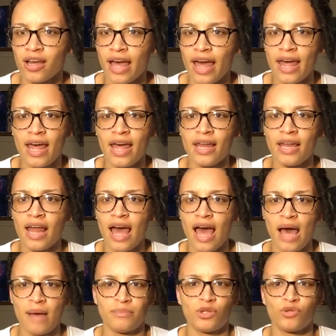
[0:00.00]
and
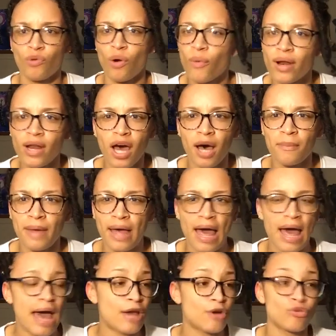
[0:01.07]
I'm throwing up.
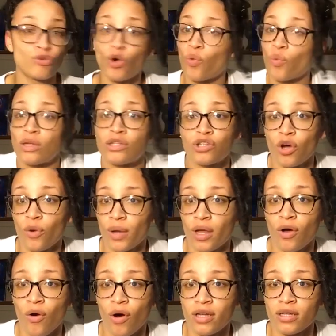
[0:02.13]
I don't know what's
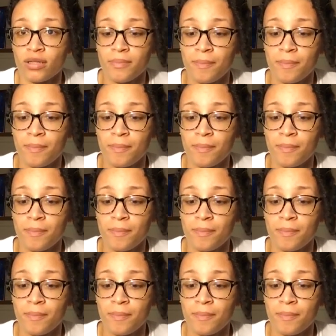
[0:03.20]
going on.